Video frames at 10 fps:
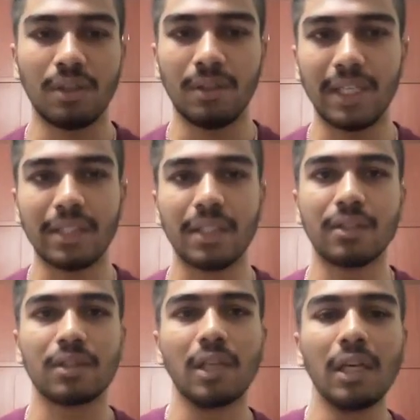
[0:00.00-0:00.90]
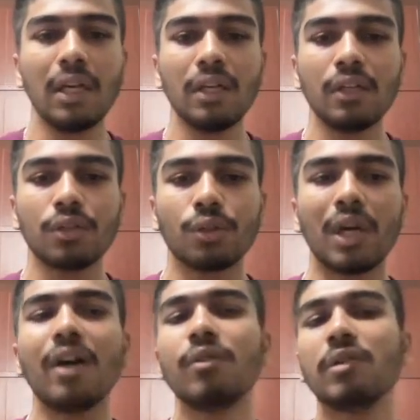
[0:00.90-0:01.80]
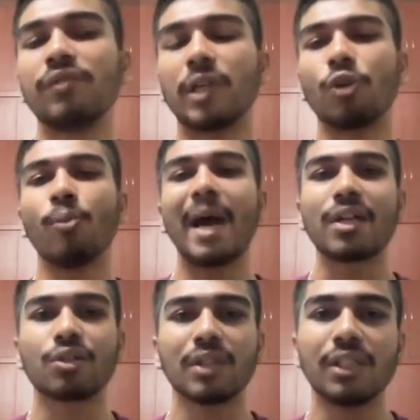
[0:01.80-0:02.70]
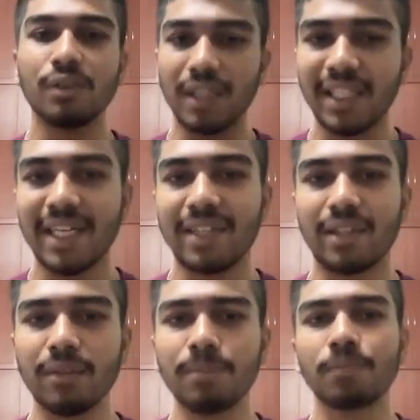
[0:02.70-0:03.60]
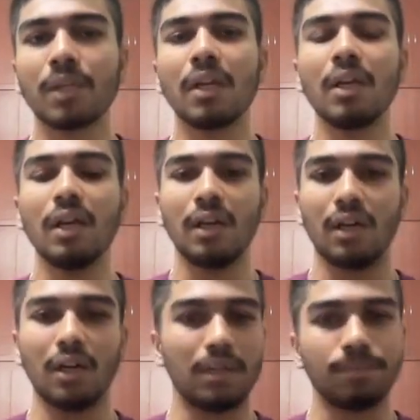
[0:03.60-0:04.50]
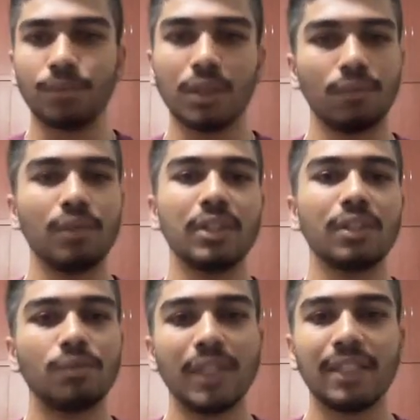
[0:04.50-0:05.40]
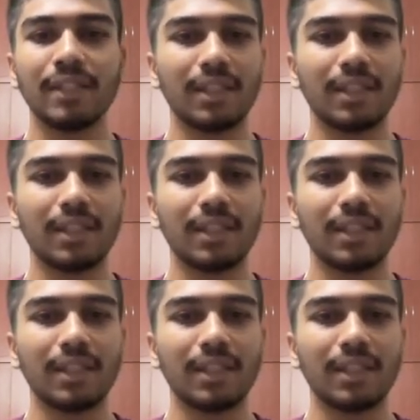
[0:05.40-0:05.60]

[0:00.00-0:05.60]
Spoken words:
like this. So now if we go back to the Unity editor, we'll just wait till